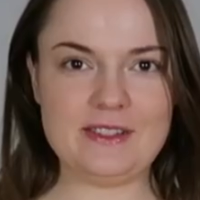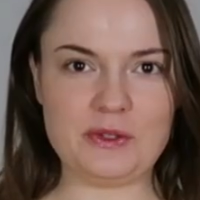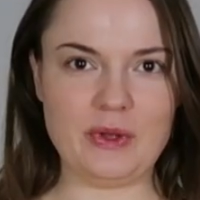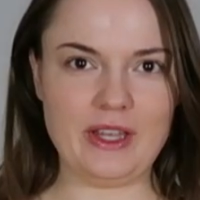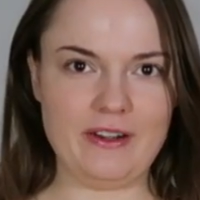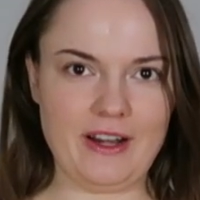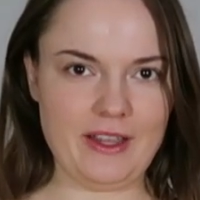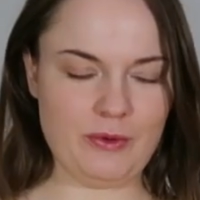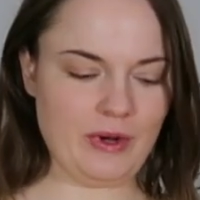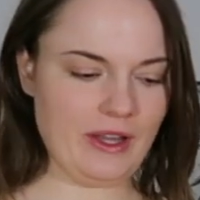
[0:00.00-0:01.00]
so here I
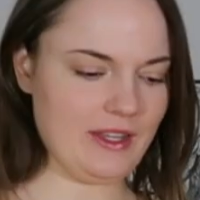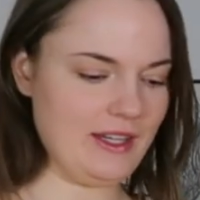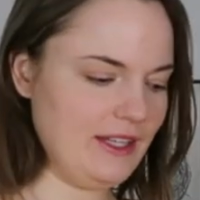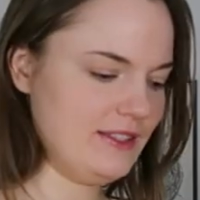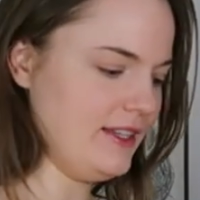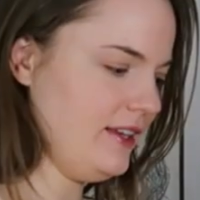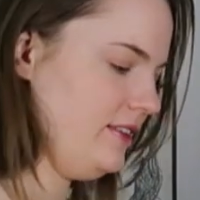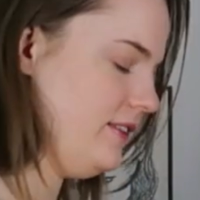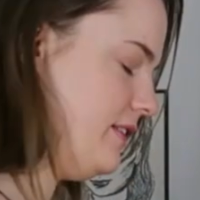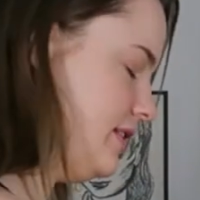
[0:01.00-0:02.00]
am wearing the next
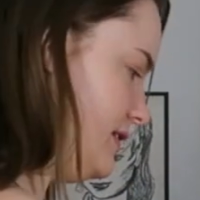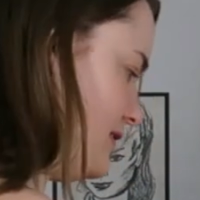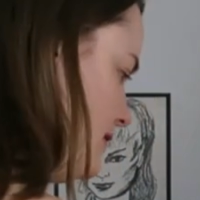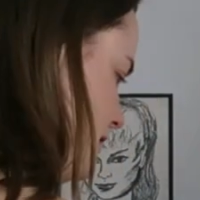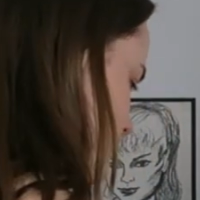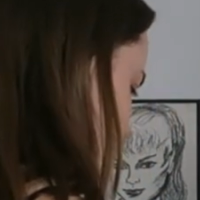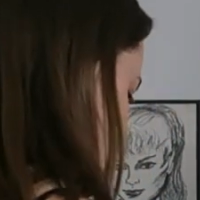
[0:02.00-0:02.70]
set this set is